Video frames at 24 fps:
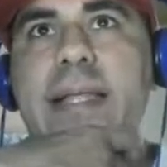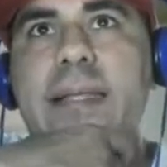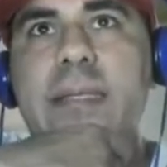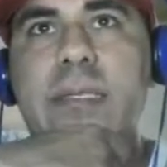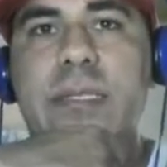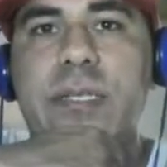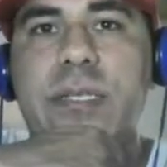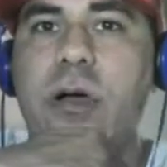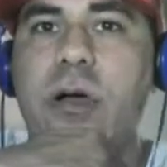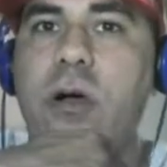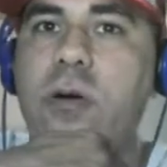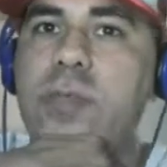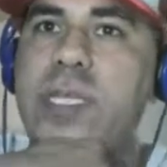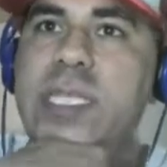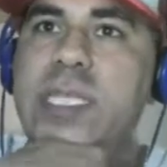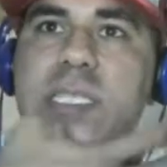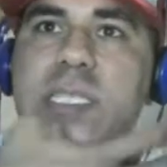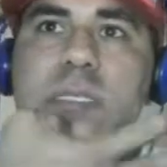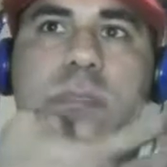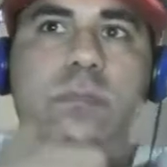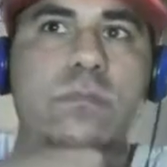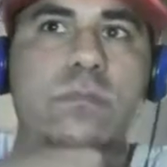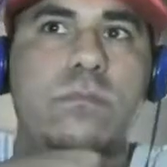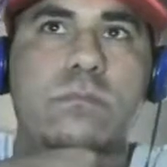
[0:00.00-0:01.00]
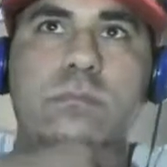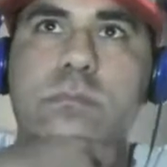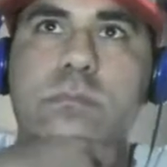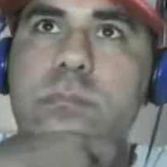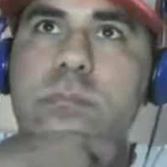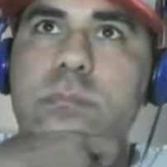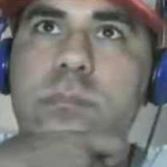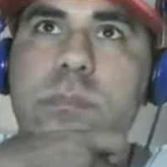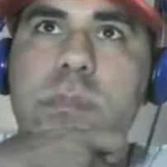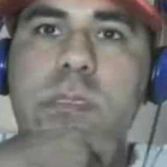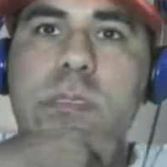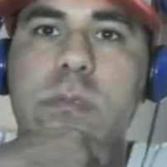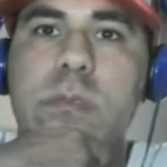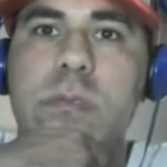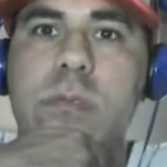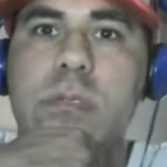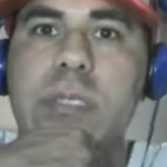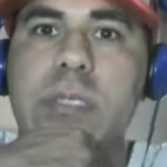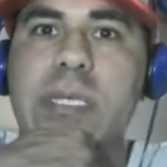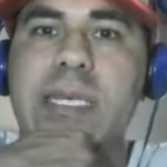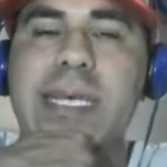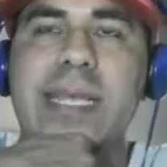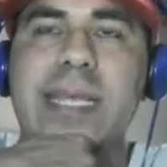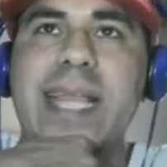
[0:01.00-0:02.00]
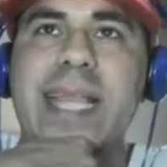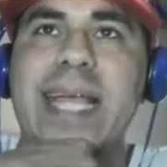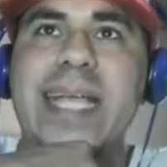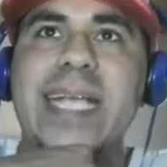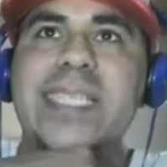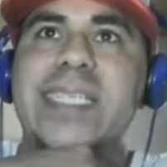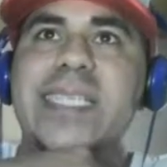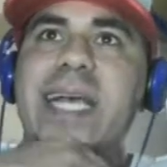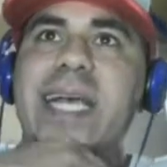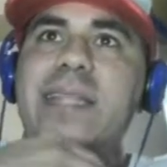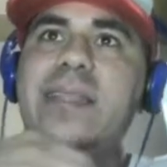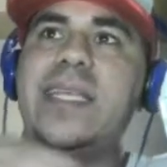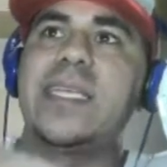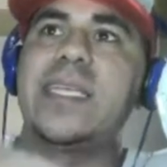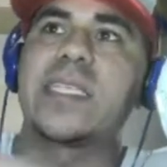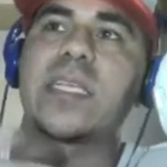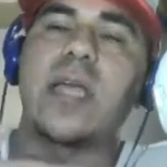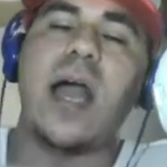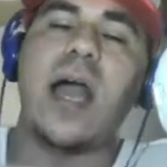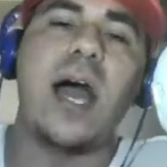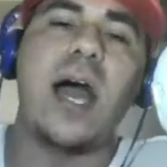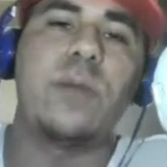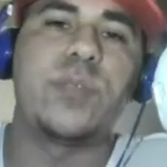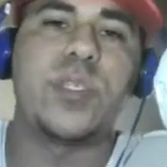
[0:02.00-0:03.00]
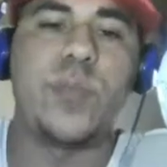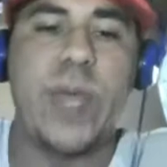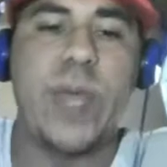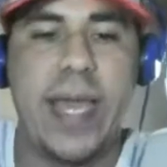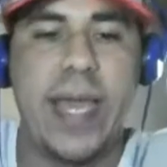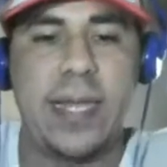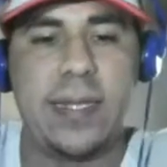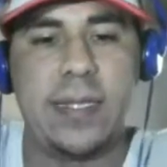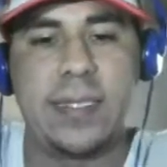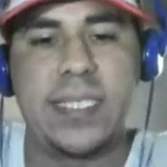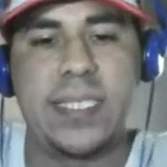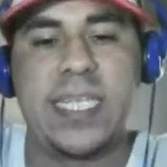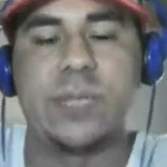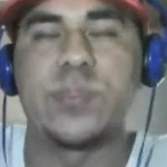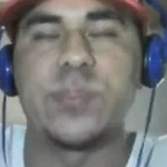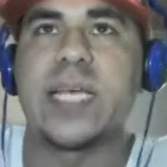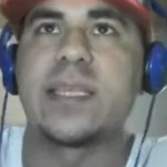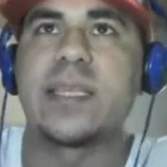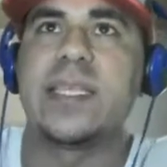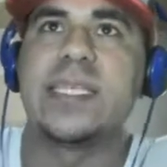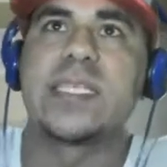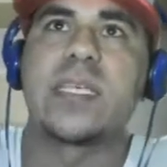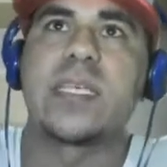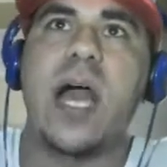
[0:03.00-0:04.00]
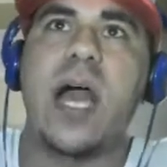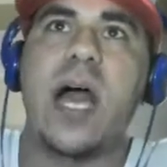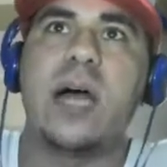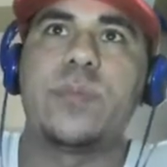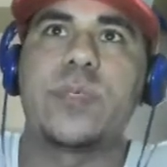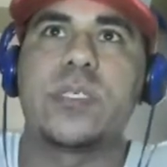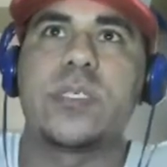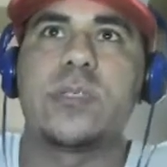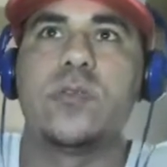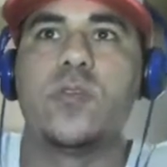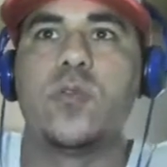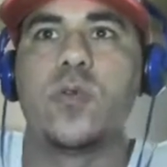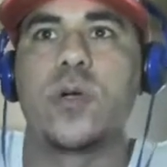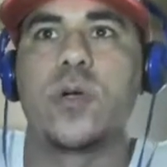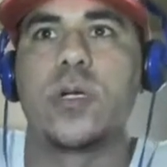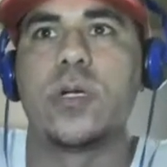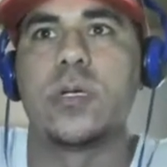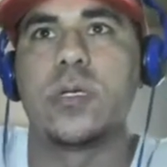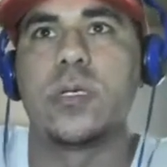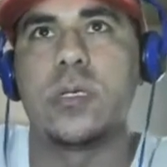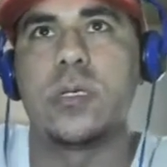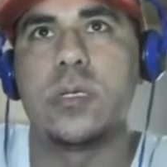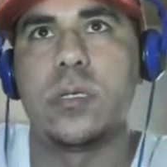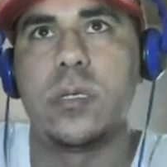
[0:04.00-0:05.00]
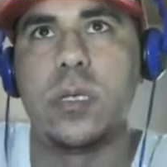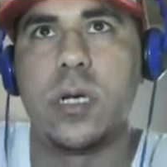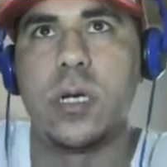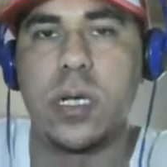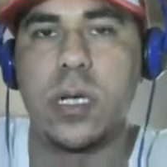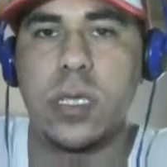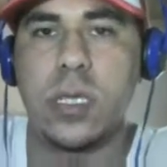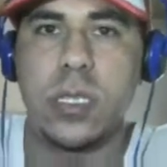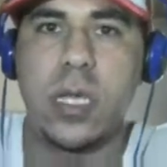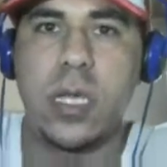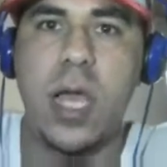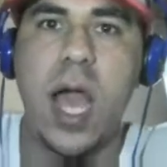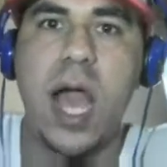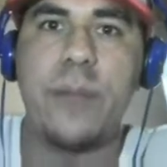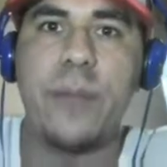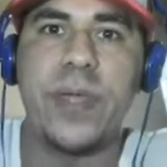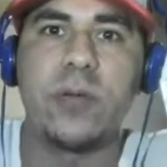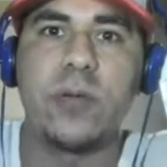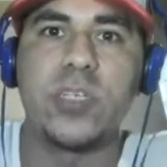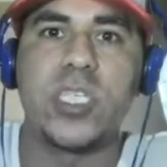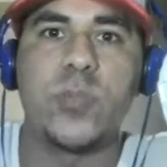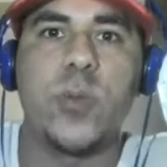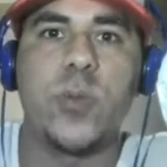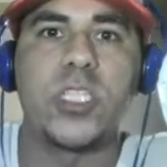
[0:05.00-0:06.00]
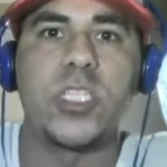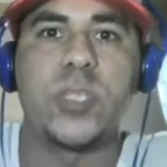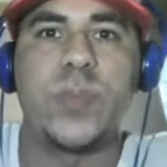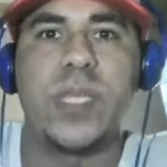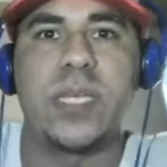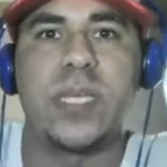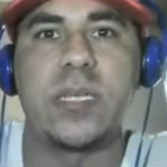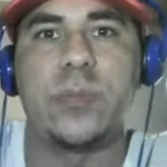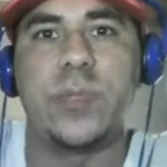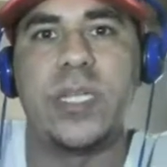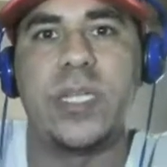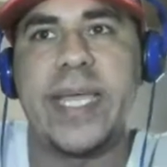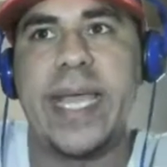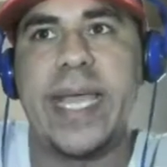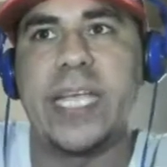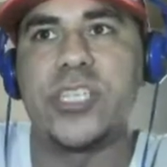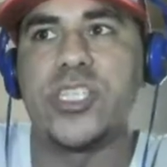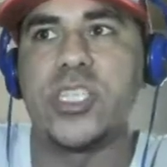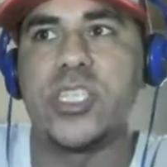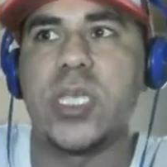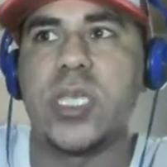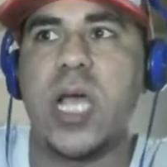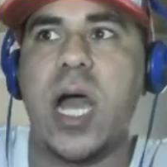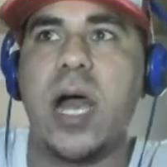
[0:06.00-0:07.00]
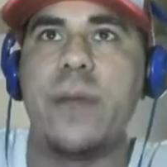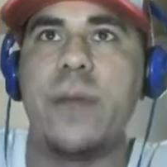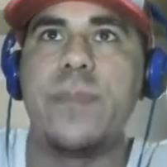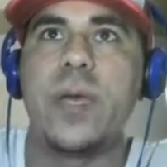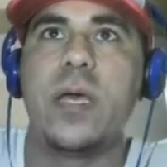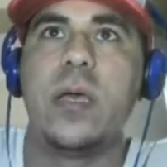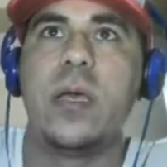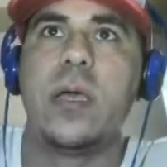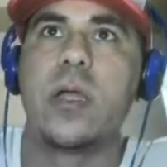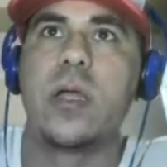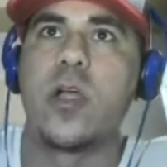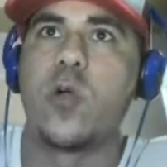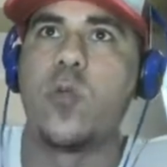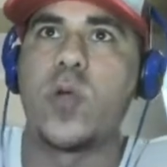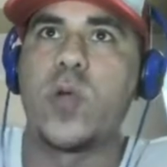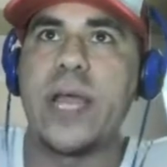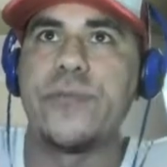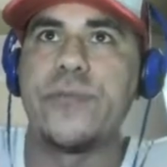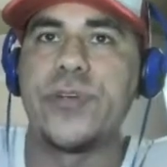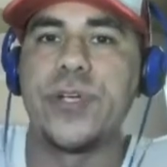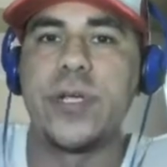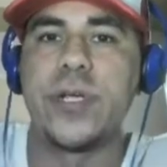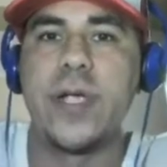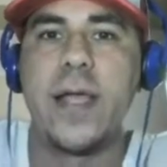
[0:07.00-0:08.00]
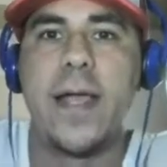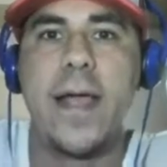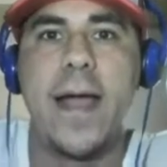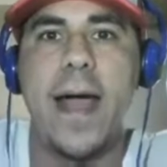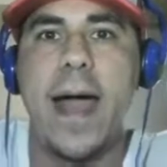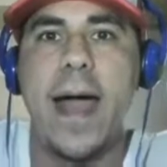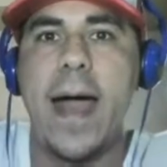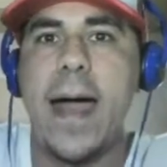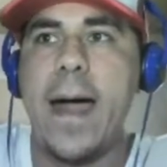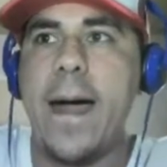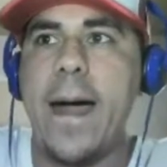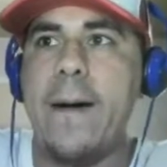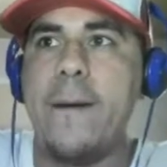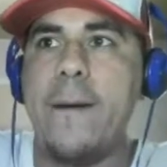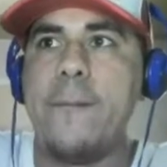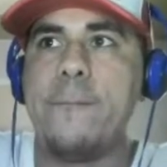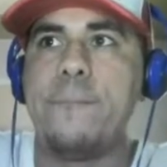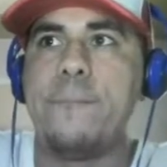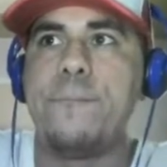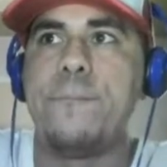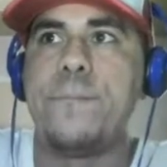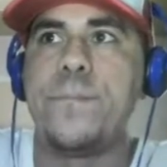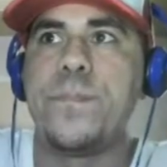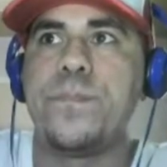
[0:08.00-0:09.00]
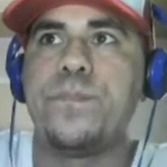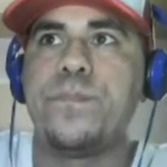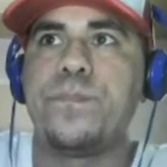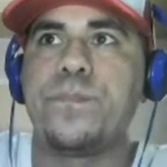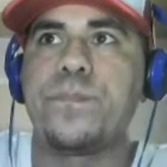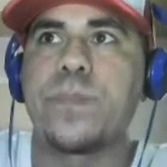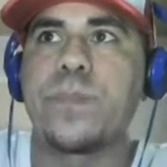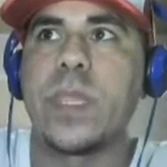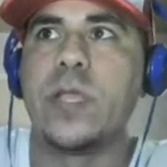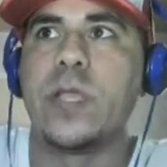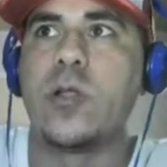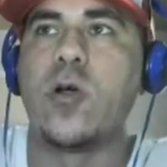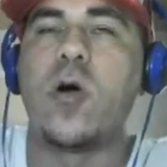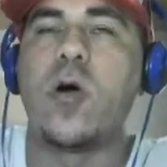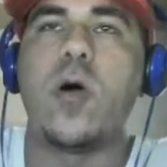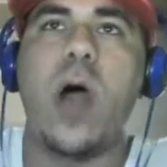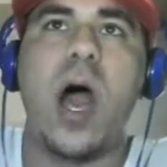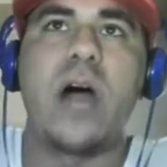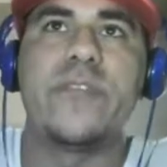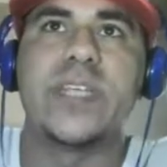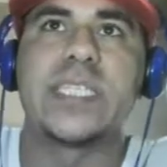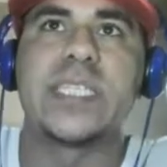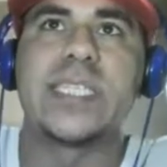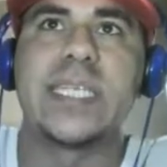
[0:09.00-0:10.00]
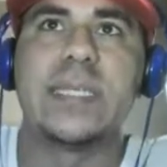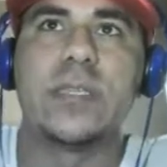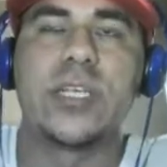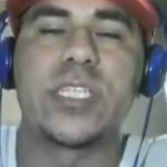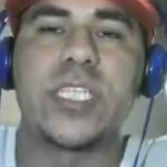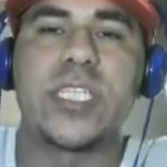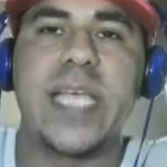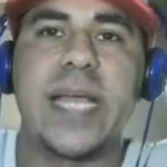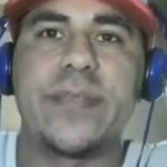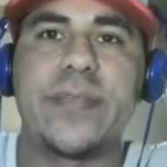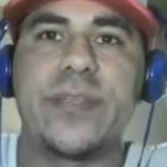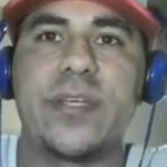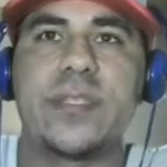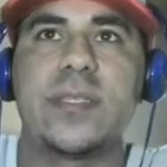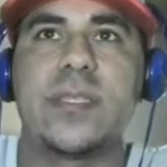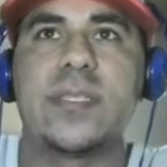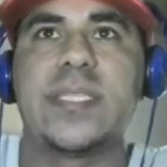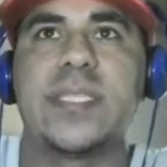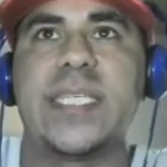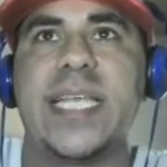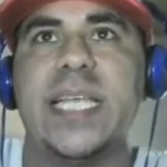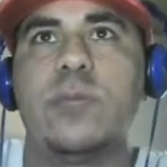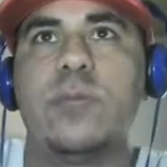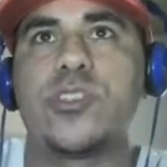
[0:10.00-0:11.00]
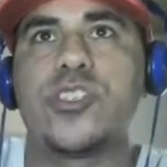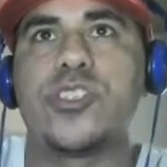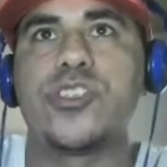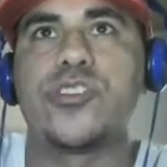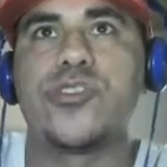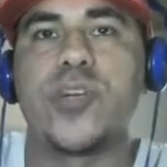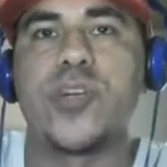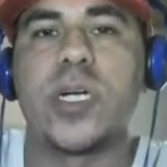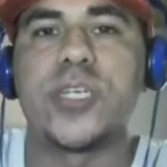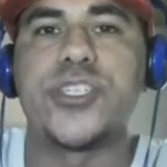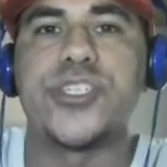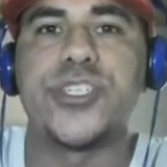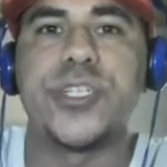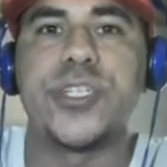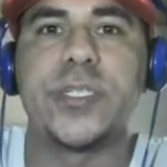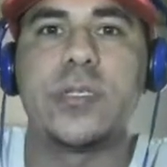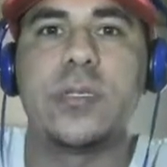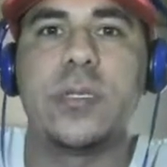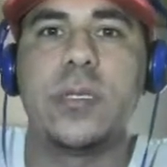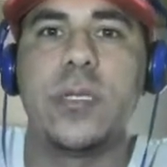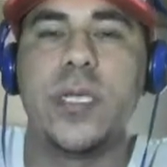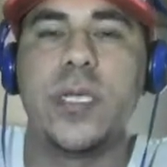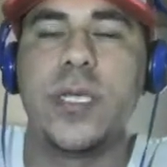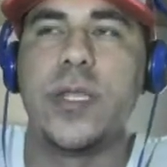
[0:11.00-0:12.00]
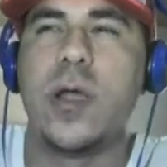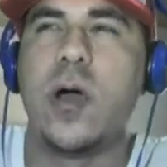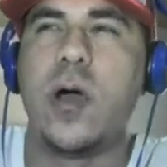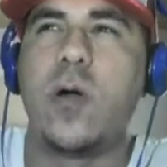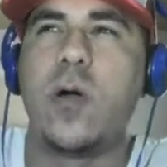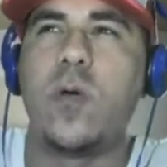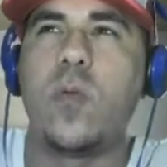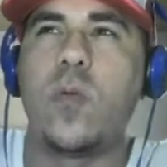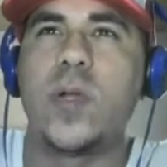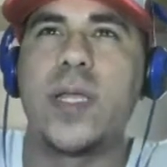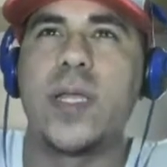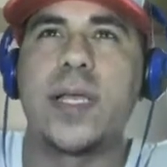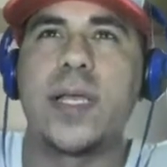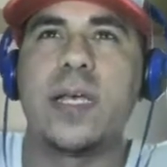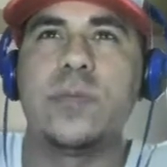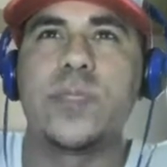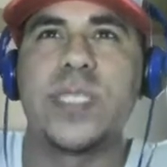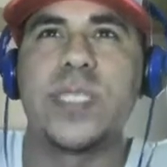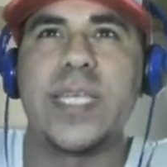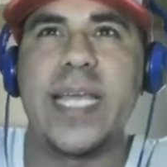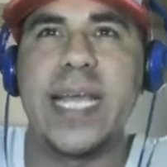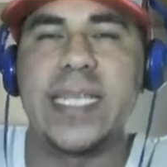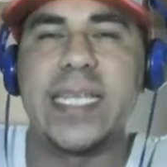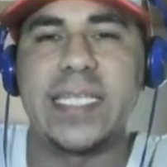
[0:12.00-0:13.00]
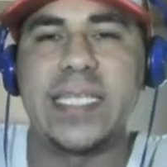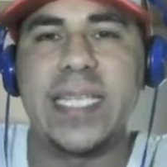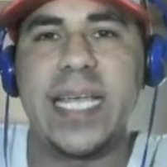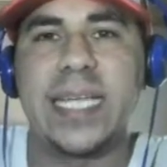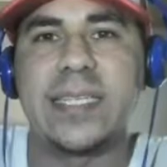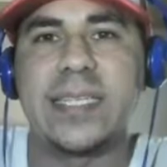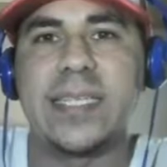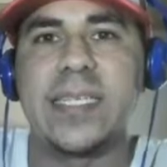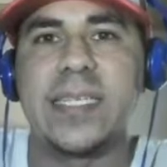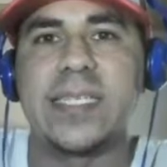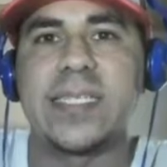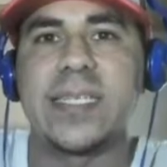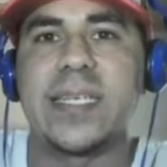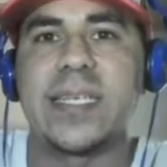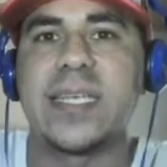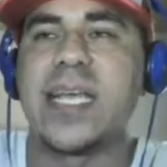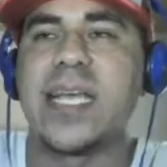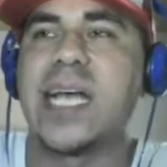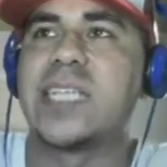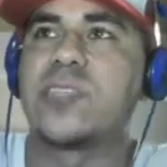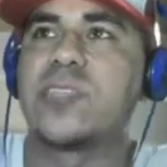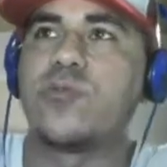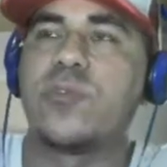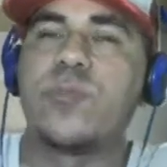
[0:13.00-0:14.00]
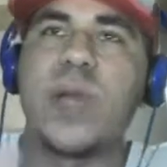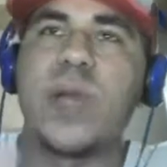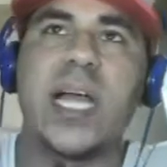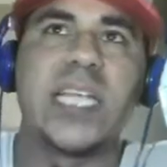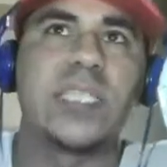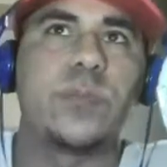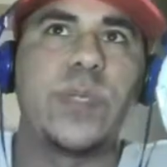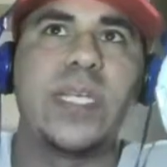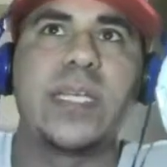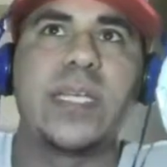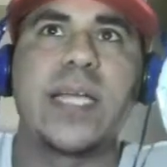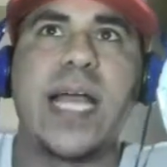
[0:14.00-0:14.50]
you know, these, like I said, these cops, man, it seems like these cops who were, the cop that was supposed to be the communications cop or whatever, you know, obviously it looks like the team was structured, you know, when it comes to cases like this. Kind of reminds me